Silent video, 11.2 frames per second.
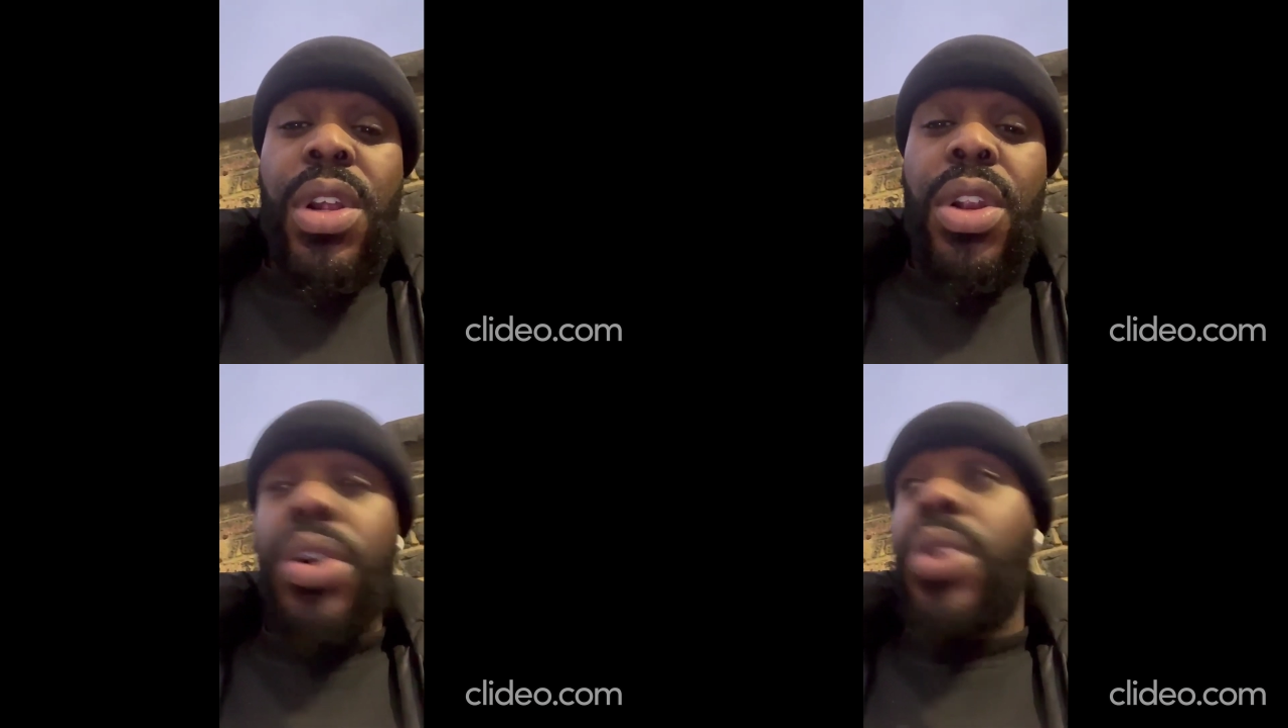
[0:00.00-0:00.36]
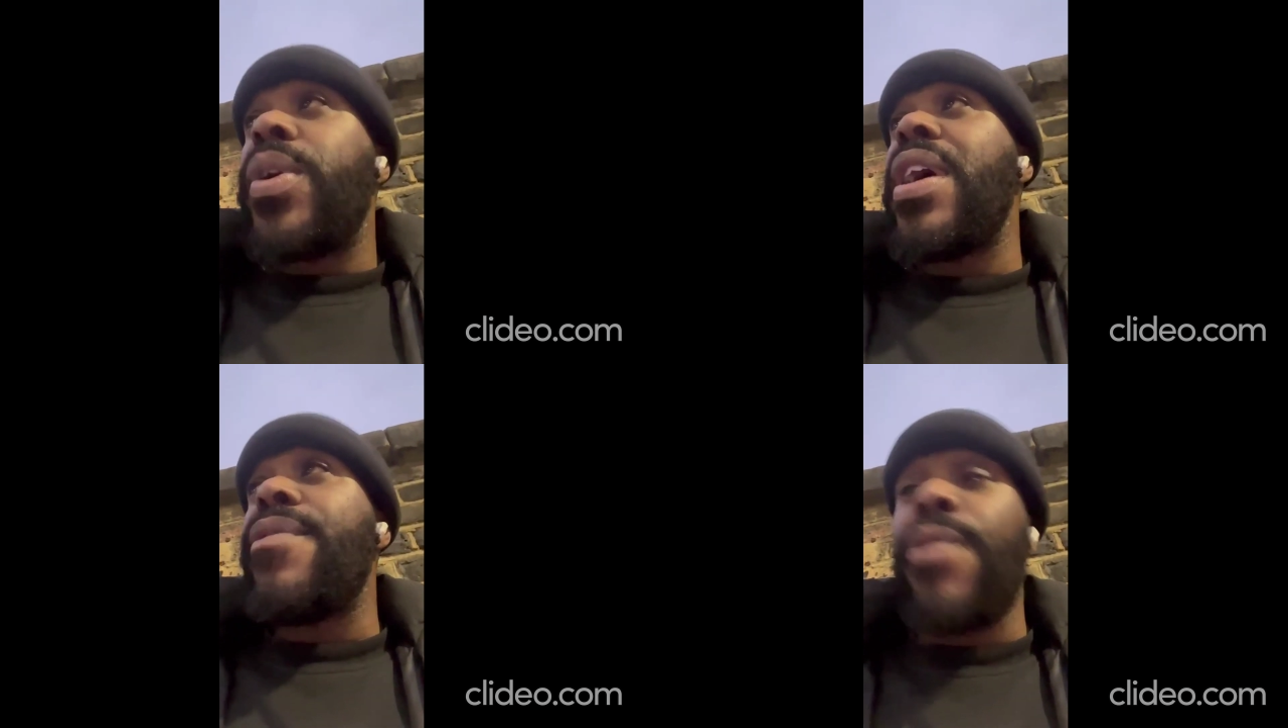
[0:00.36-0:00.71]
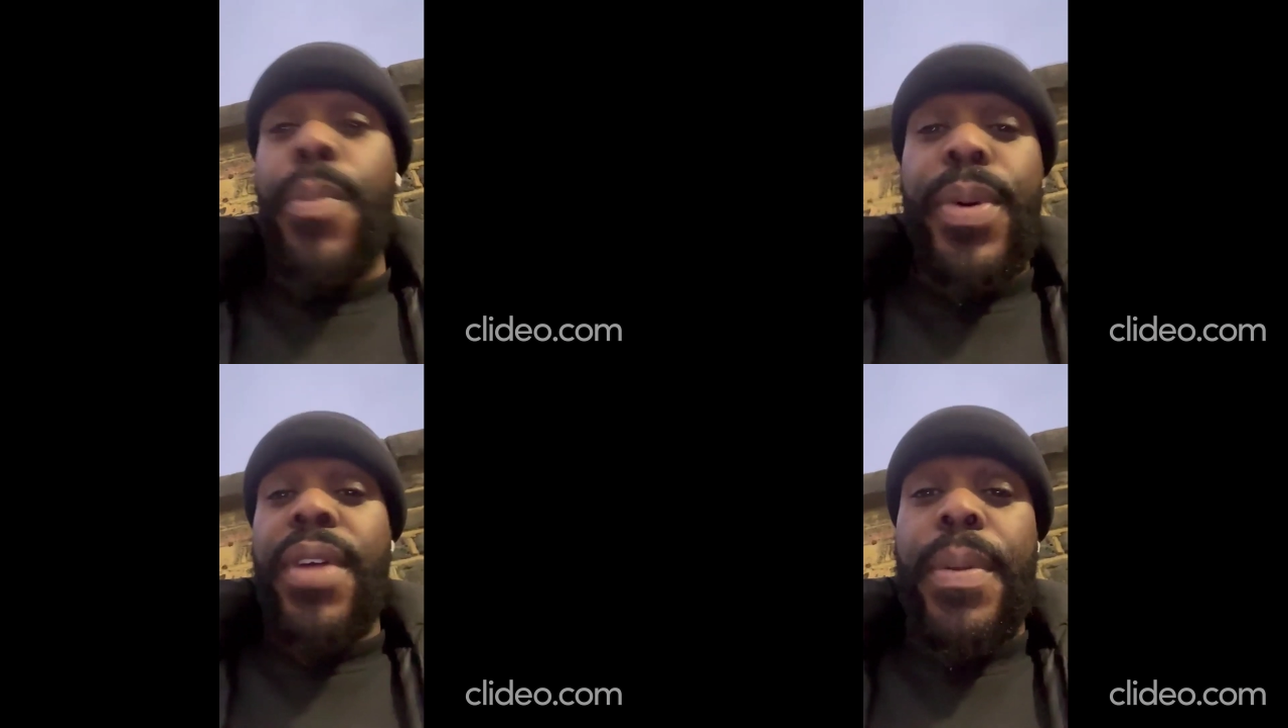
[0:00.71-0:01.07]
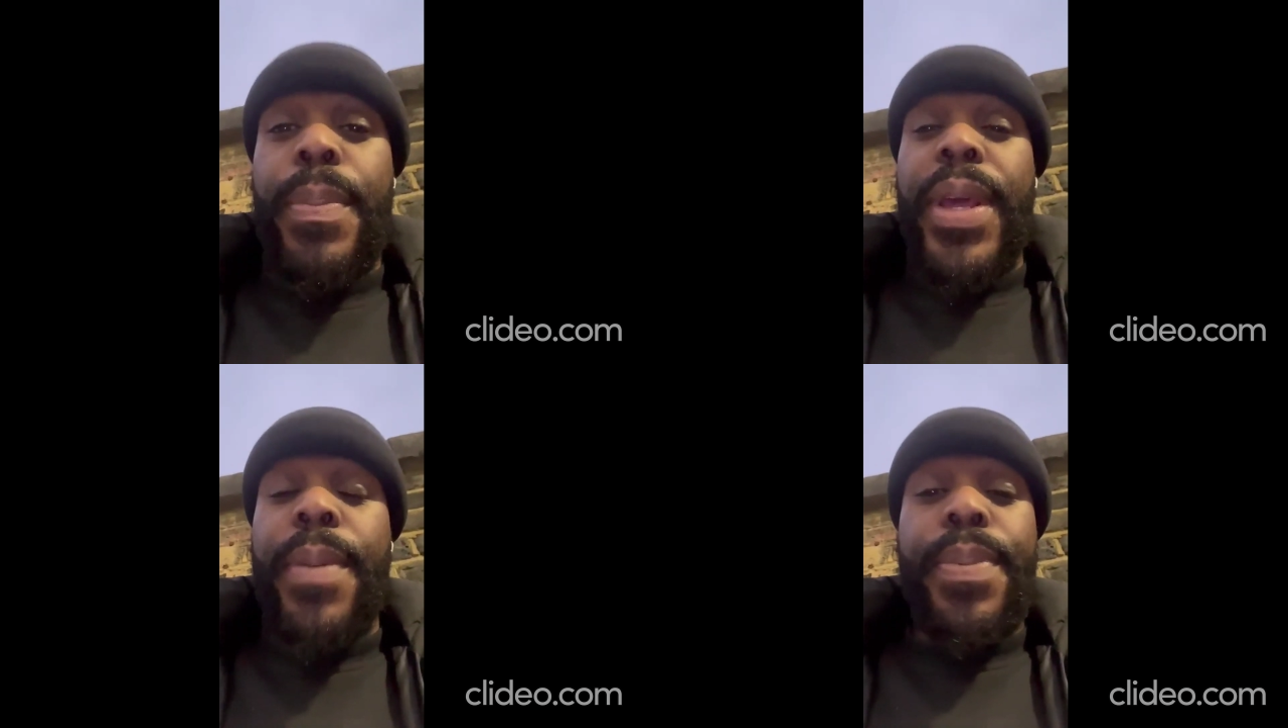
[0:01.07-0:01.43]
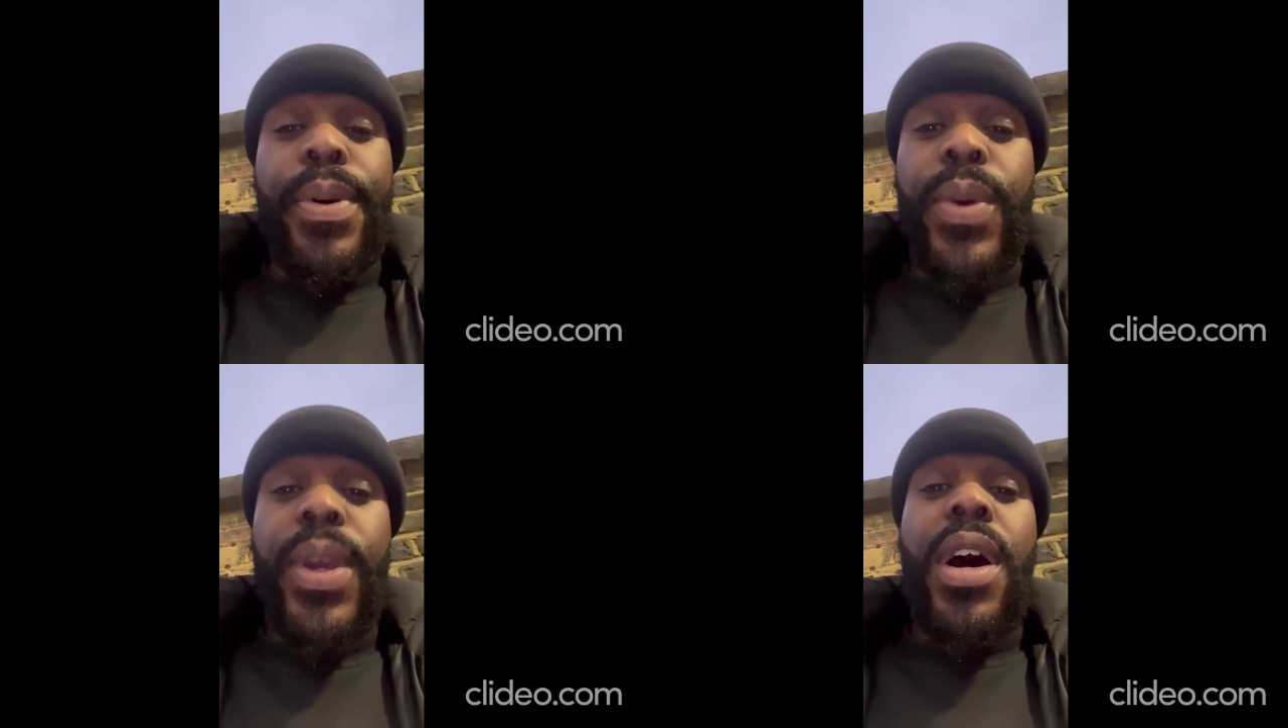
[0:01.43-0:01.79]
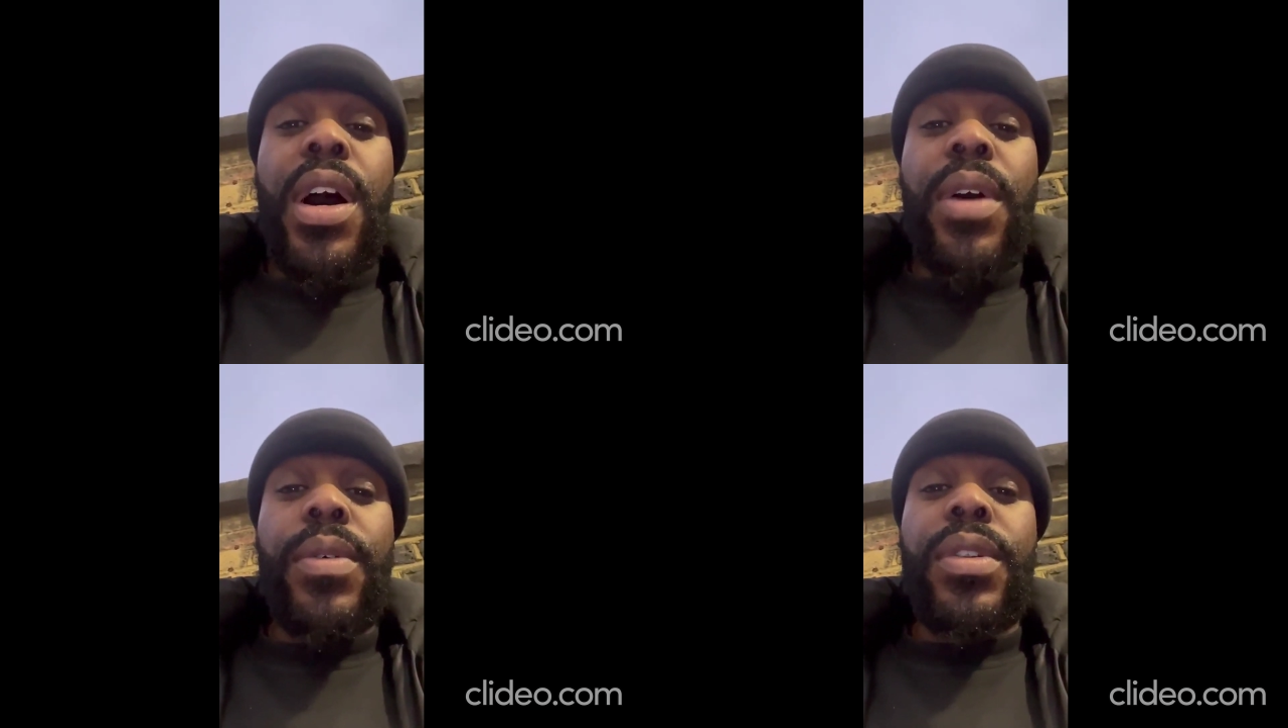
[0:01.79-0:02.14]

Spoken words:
Look, we're going for a bit of a blip. We are.